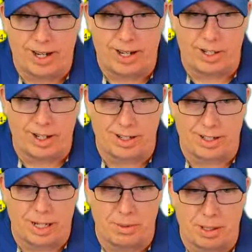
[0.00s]
And you got a
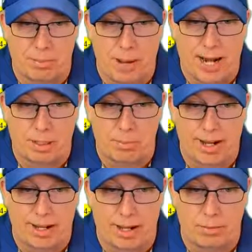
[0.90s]
team in a back to
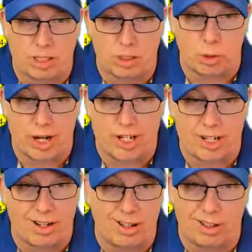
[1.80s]
back game
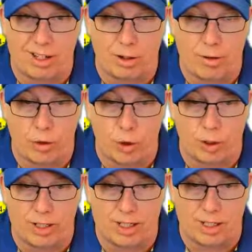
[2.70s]
situation. Not looking good for New
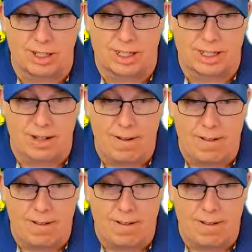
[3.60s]
Orleans. Look at this.